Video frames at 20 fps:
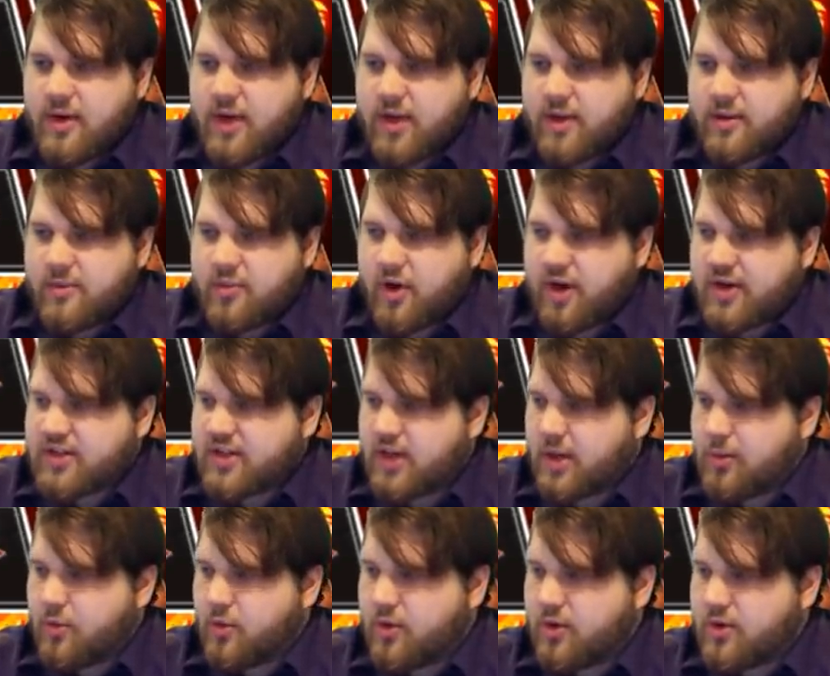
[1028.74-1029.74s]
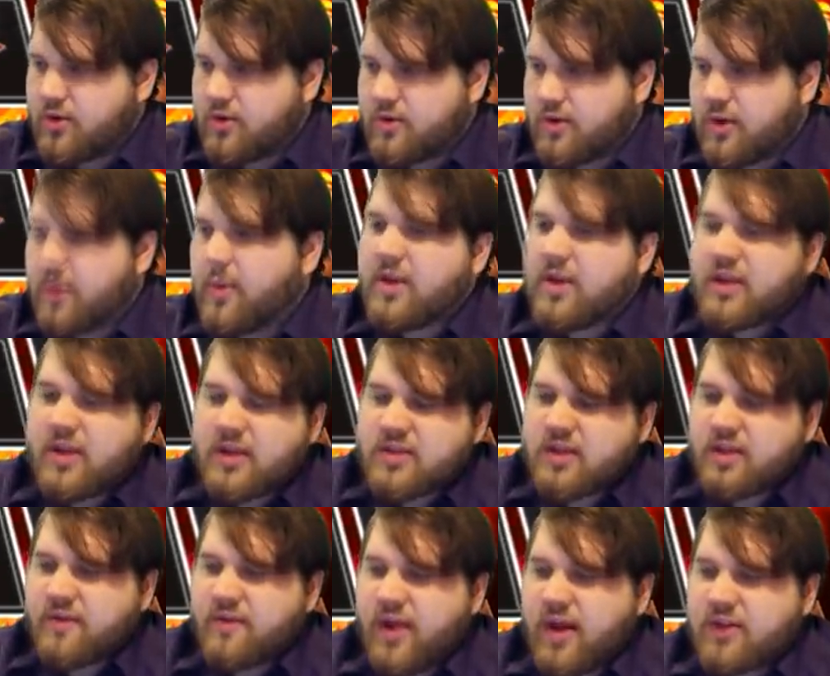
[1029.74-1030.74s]
I'm not impressed anymore. I mean,
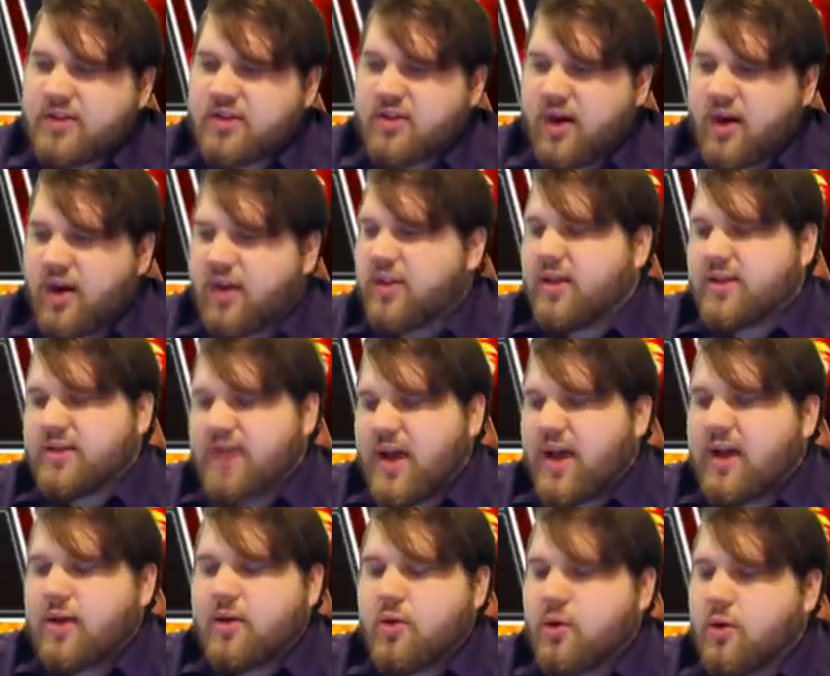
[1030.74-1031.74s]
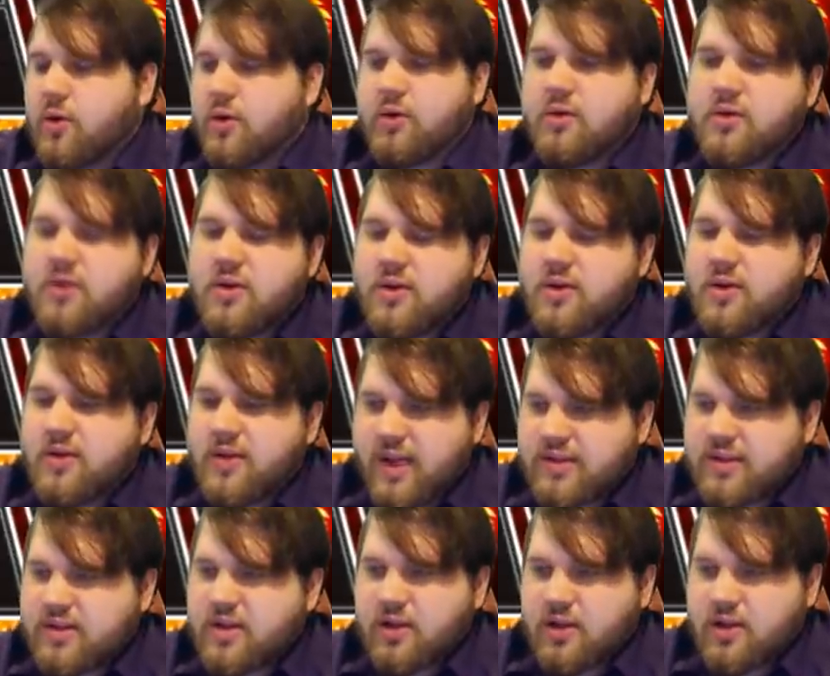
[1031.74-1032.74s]
that's a Divine Strike. That's kind of cool.
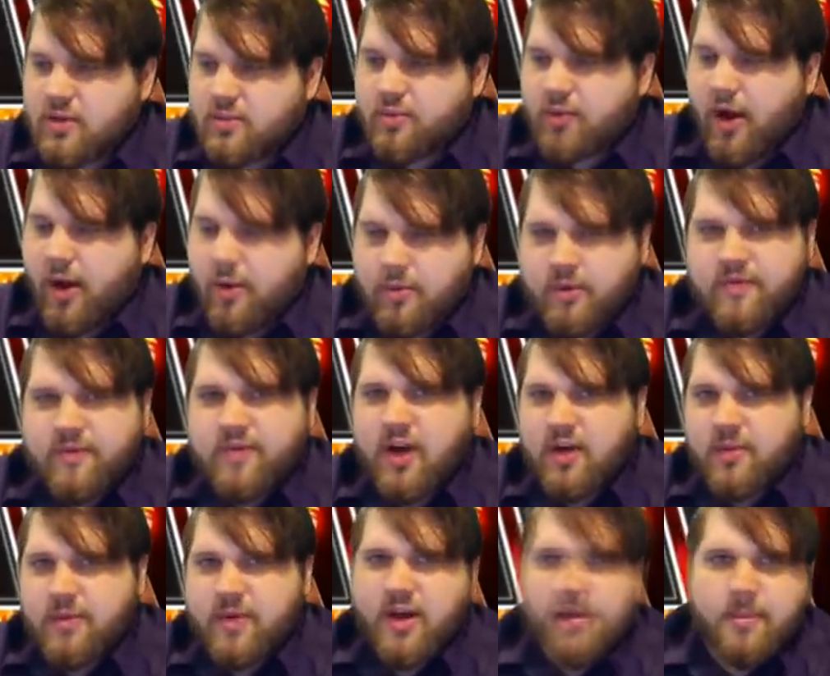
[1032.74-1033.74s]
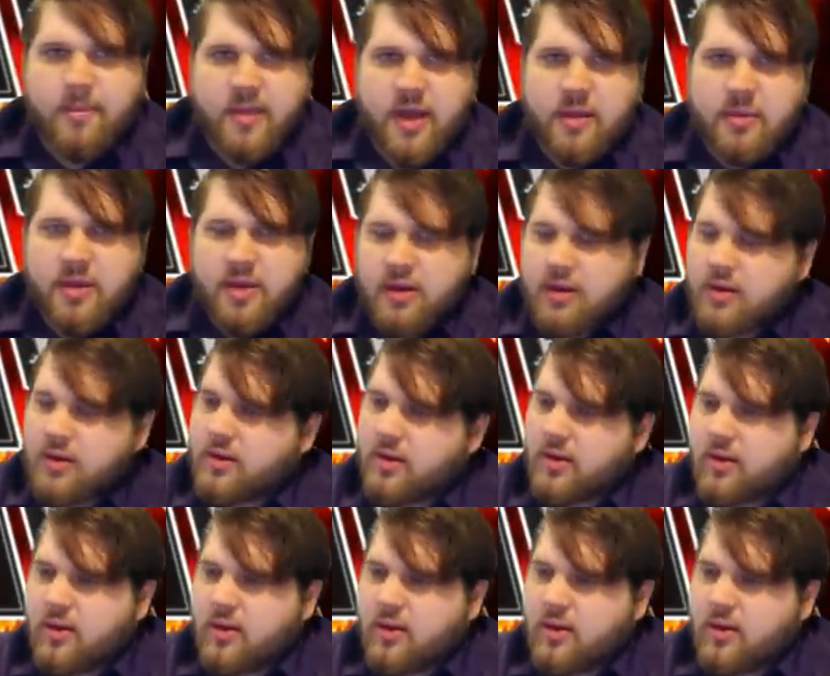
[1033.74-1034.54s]
That's going to probably fuck me up, maybe.